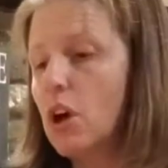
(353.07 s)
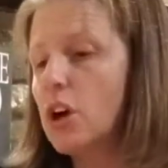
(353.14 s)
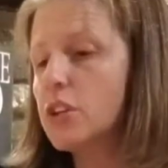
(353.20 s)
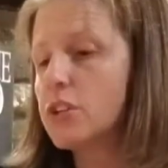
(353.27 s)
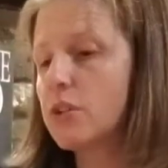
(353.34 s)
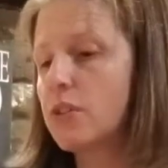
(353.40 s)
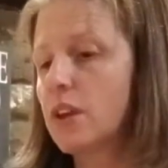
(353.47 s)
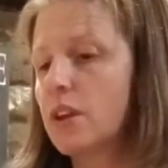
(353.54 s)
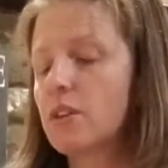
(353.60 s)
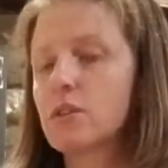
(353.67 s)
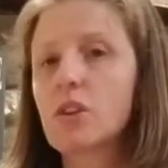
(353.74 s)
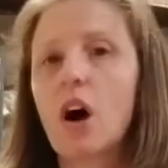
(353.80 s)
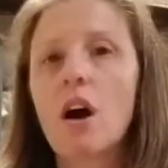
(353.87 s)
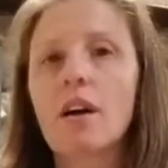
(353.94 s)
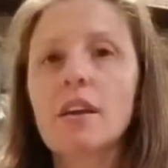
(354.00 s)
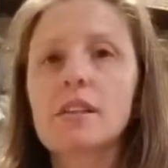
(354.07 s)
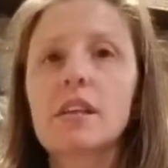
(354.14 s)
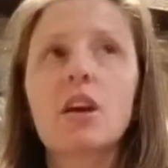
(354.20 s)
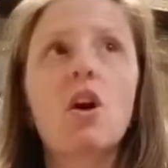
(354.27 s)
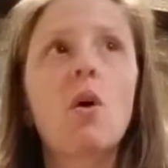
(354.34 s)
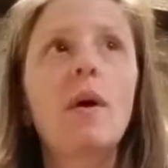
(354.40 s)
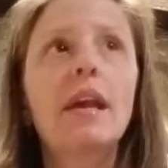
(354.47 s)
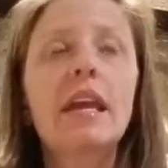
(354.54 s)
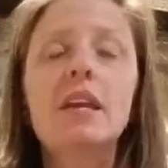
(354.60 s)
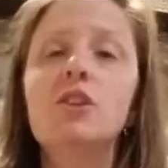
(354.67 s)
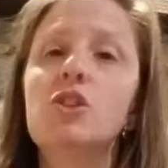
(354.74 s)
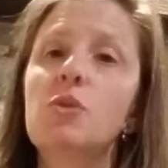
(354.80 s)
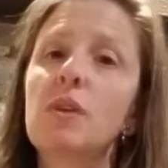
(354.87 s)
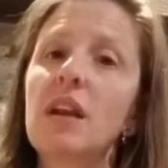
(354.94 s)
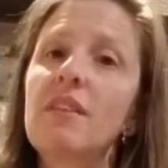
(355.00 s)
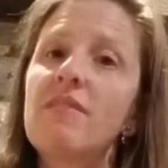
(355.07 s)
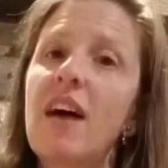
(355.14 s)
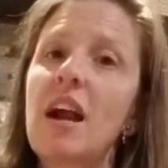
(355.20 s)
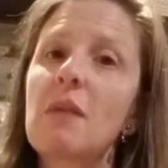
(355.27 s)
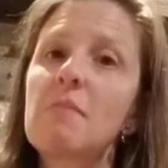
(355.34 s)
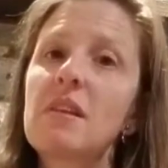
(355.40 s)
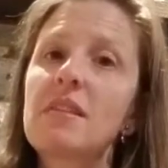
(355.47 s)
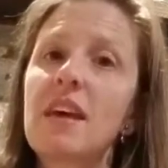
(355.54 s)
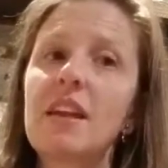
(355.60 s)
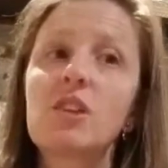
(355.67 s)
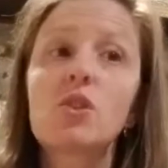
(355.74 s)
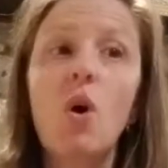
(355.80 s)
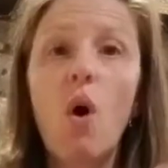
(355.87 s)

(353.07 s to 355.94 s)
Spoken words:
so that your dog isn't going into an environment that is